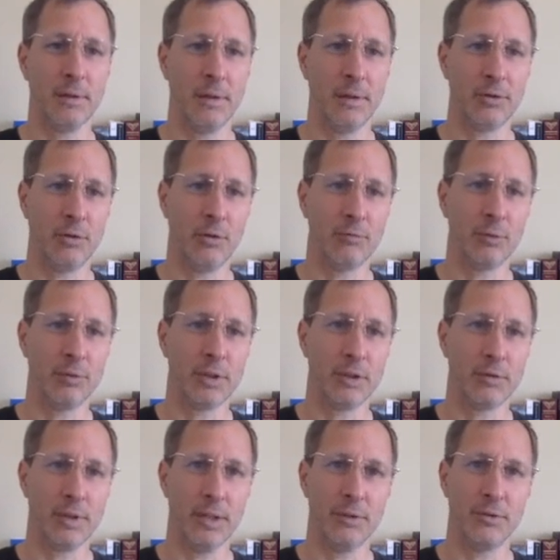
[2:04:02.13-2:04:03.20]
that's it. That's
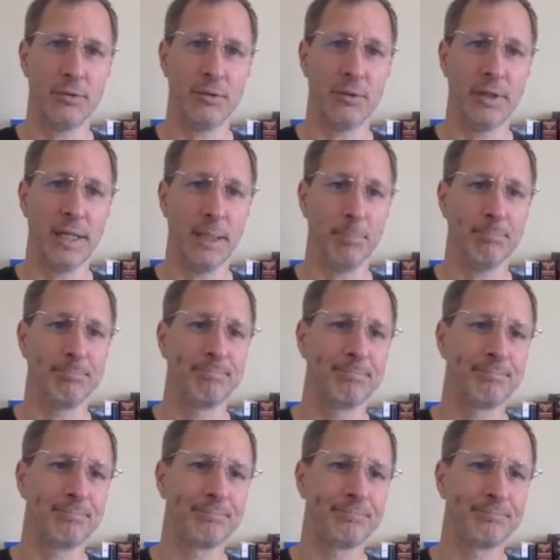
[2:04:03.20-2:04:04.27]
all a vertex has is a
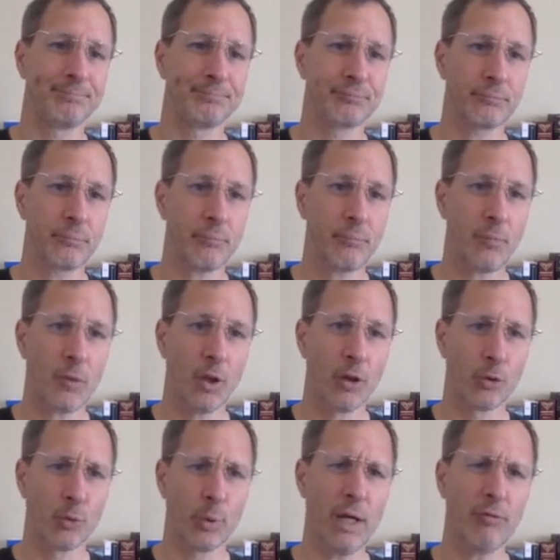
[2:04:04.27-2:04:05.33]
name.
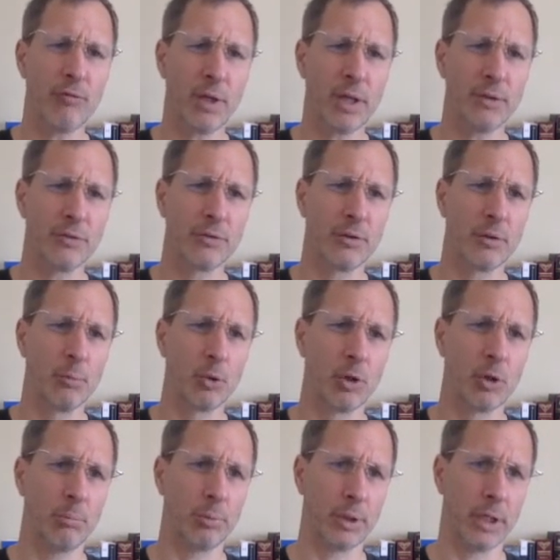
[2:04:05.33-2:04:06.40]
The graph class
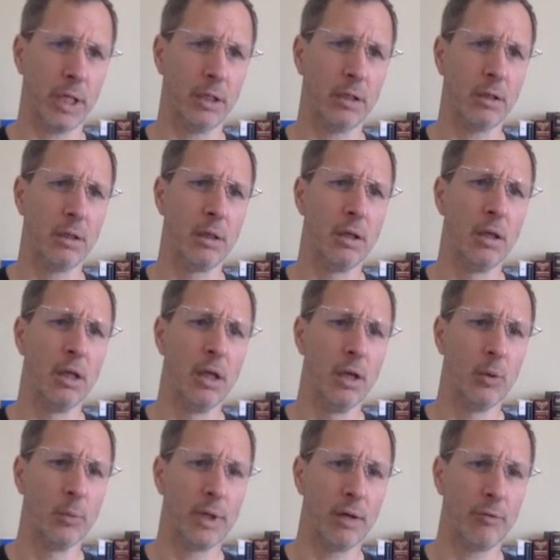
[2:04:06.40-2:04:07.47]
is a little more complicated.
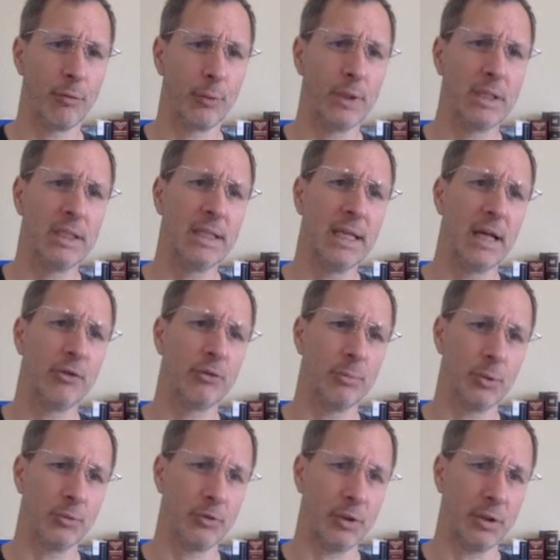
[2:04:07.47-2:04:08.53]
We have 3
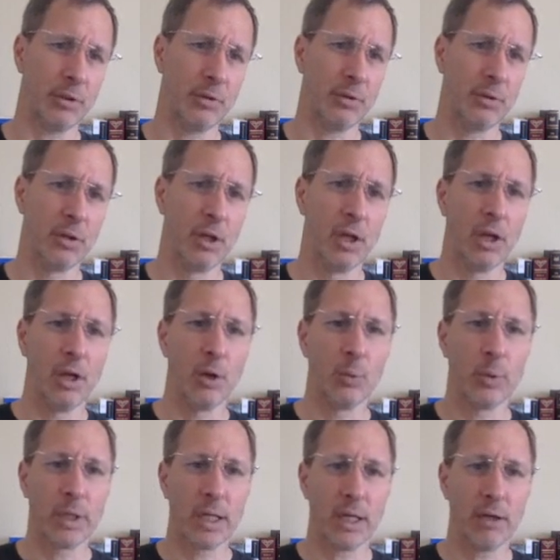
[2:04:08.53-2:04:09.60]
key attributes here.
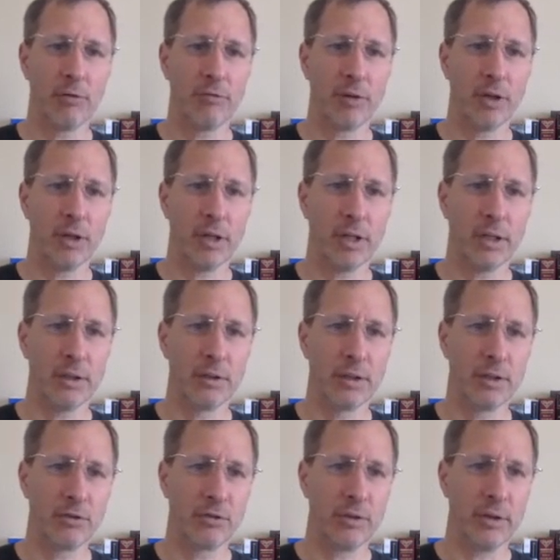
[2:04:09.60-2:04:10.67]
We have
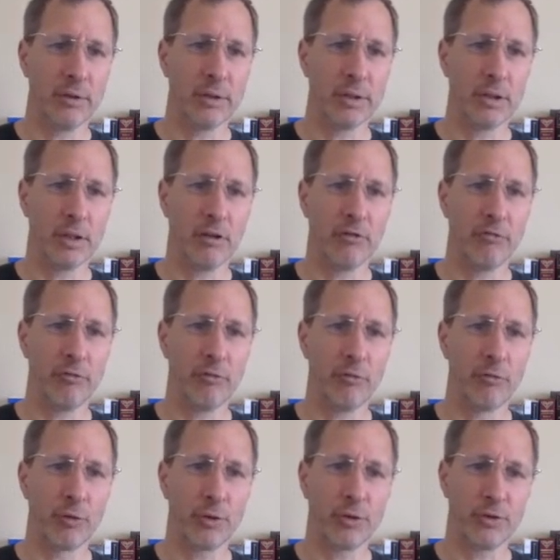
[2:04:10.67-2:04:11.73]
a dictionary
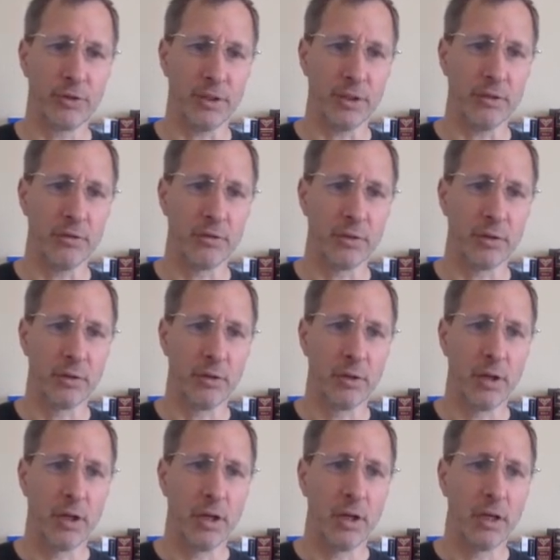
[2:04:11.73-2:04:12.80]
of vertices,